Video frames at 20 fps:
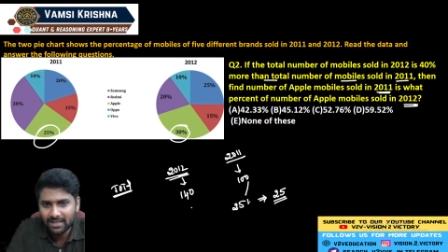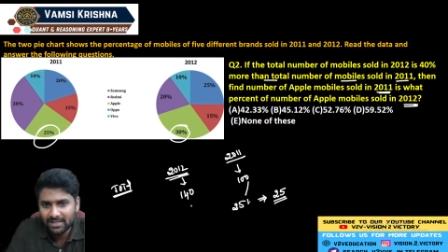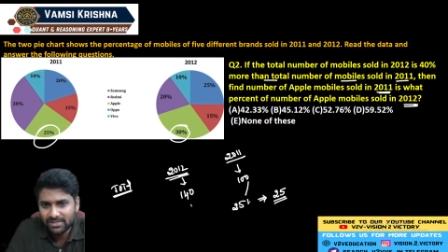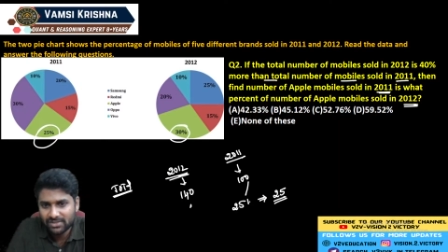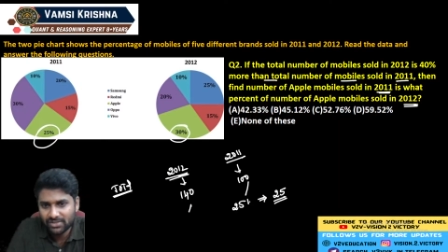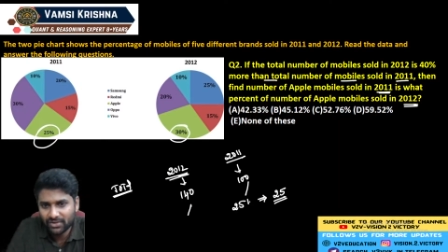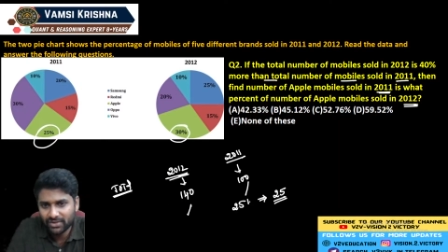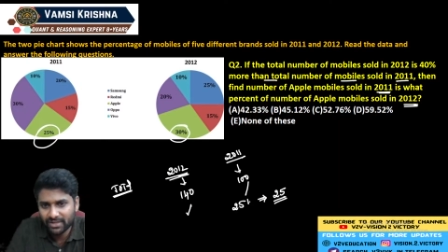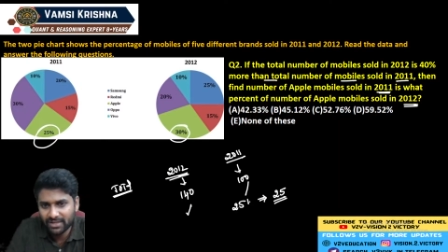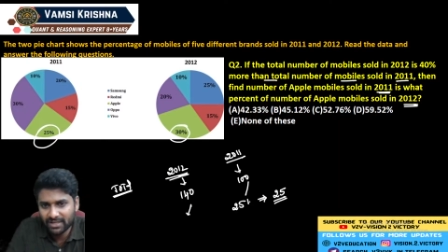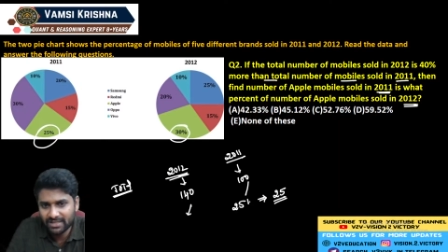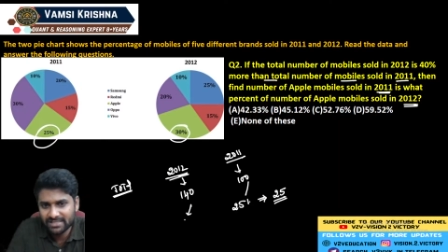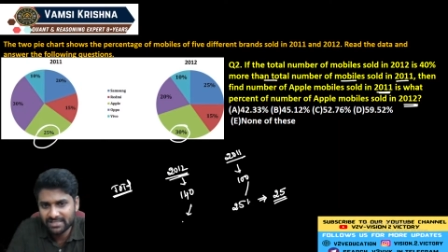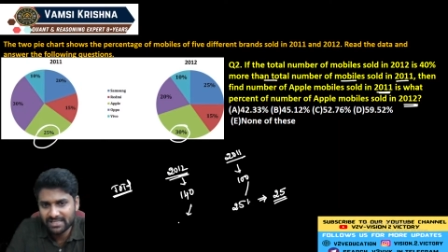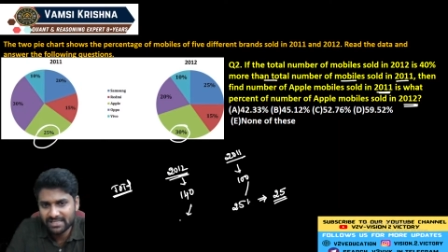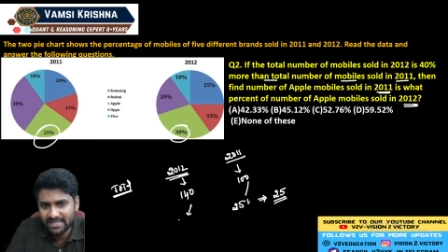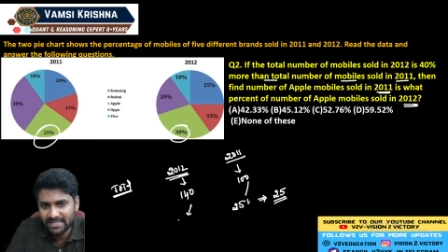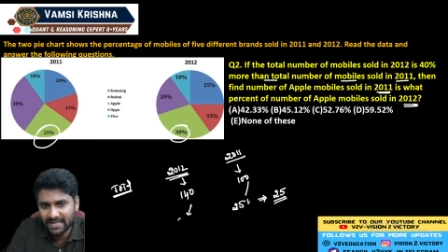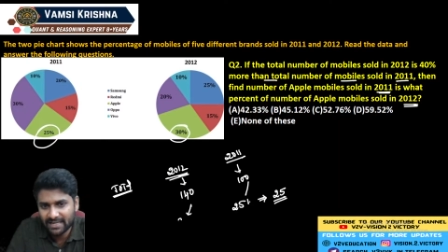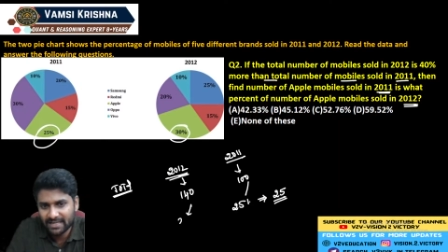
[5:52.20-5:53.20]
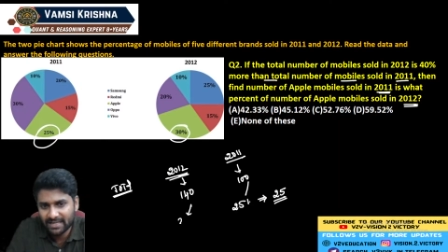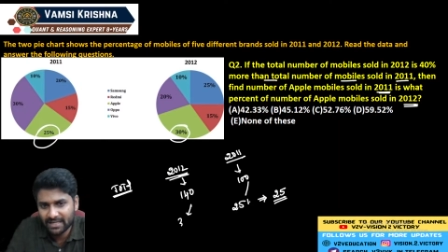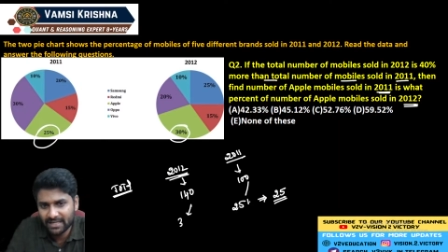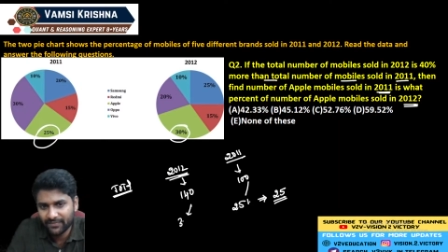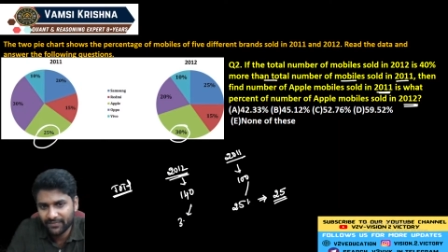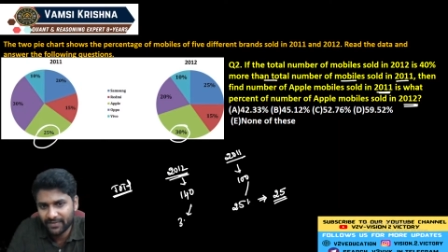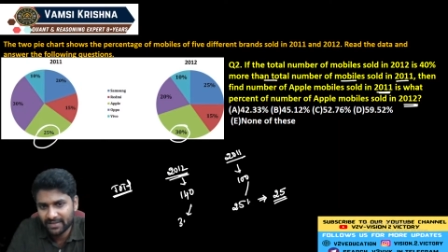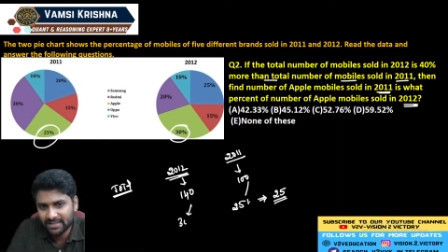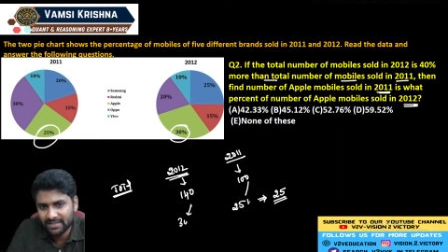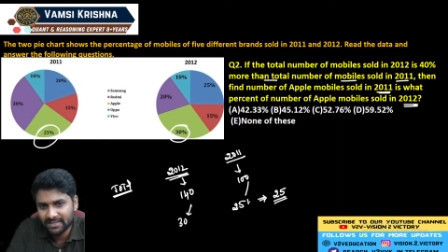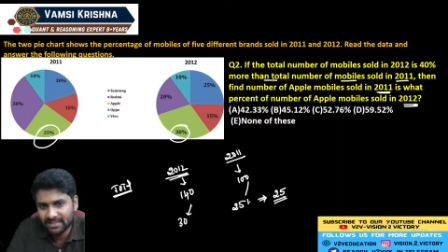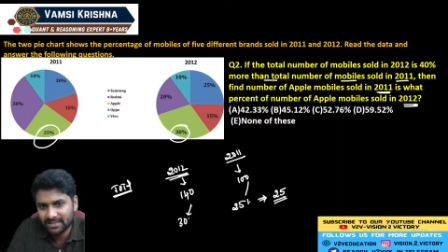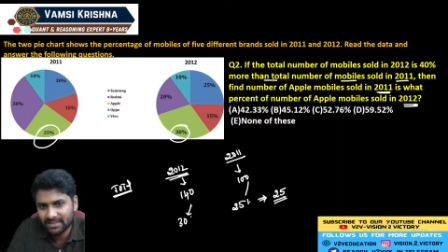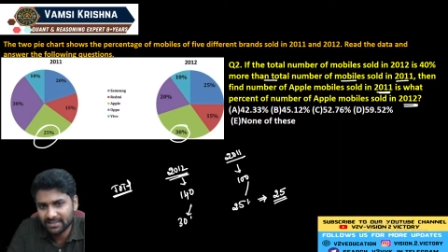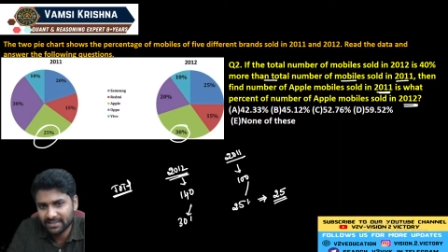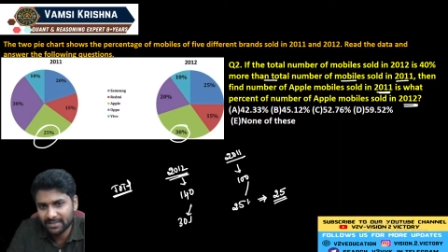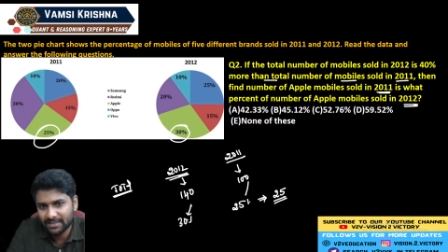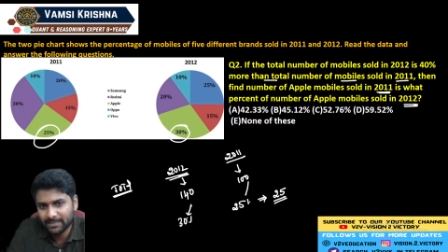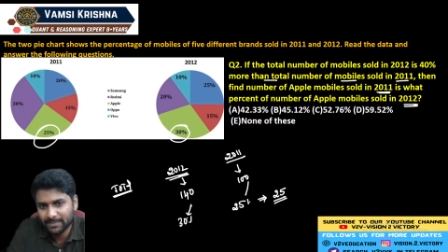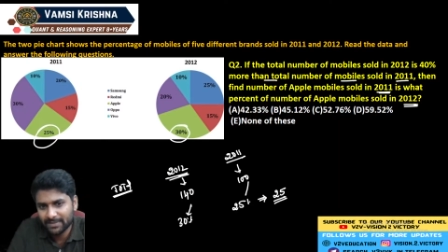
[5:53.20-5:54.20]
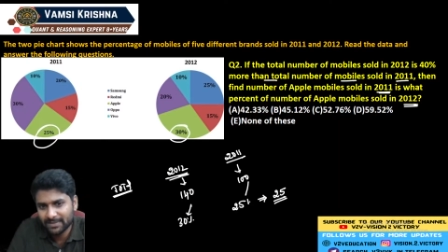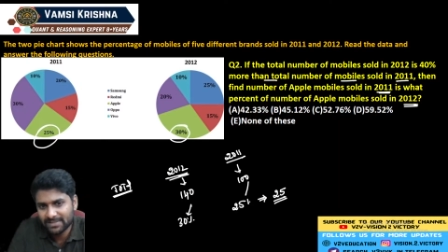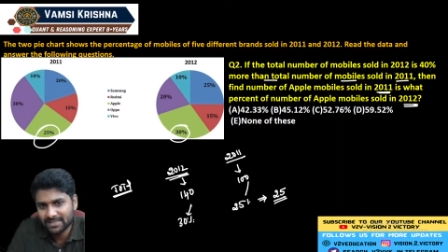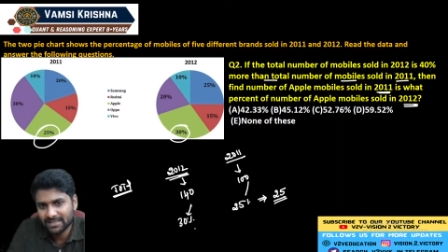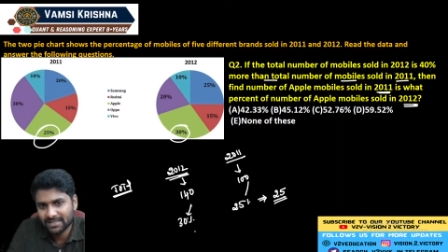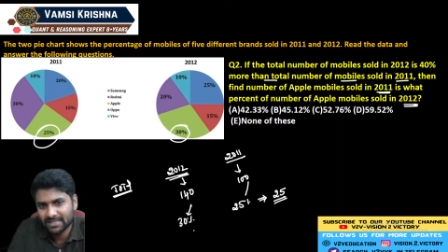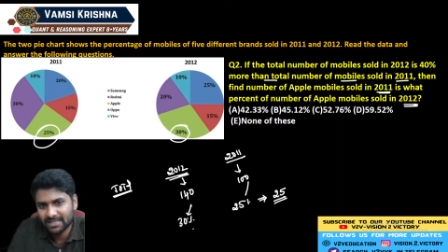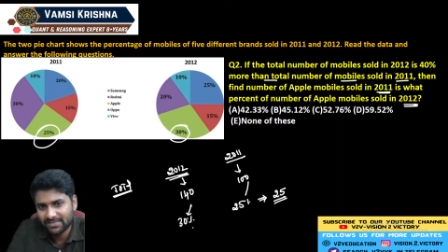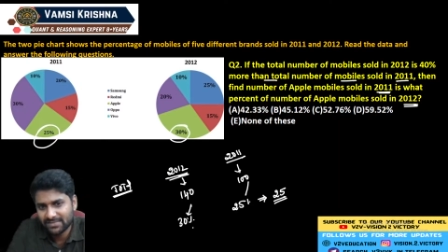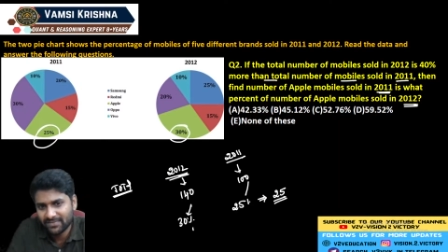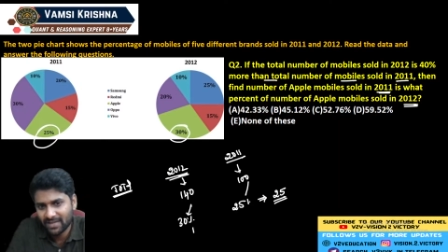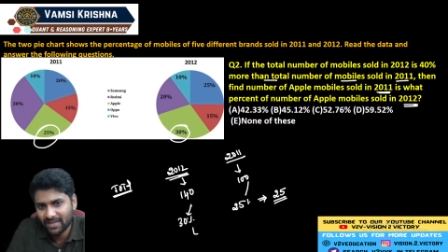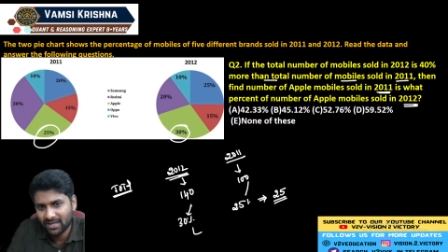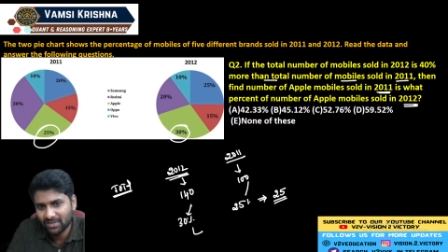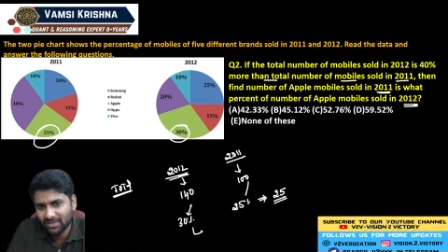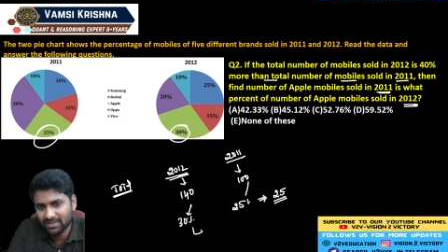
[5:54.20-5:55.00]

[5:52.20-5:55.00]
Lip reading: So here just identify the 30 percentage value.